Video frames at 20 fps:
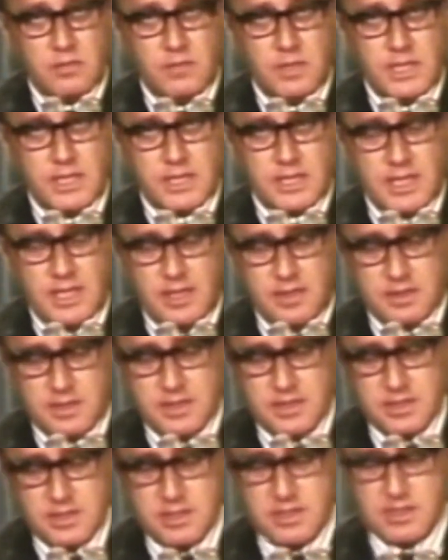we
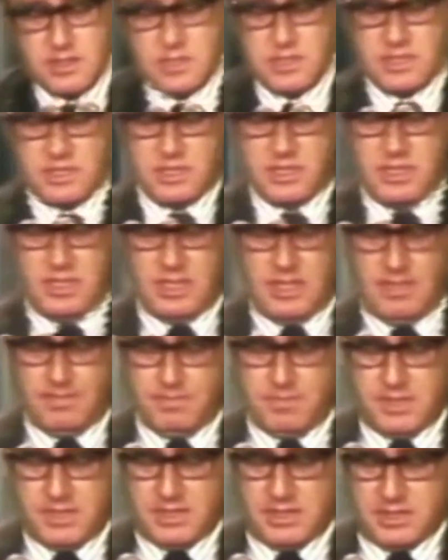encountered a
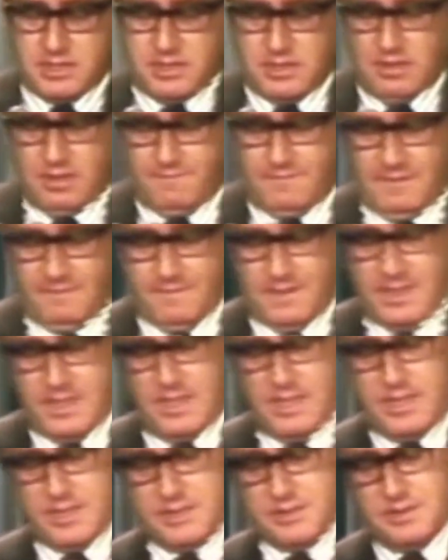number of
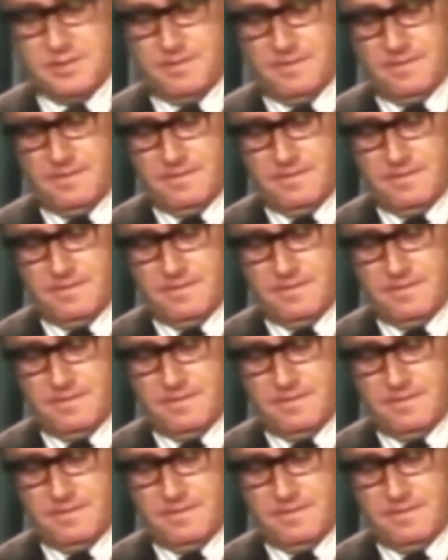difficulties.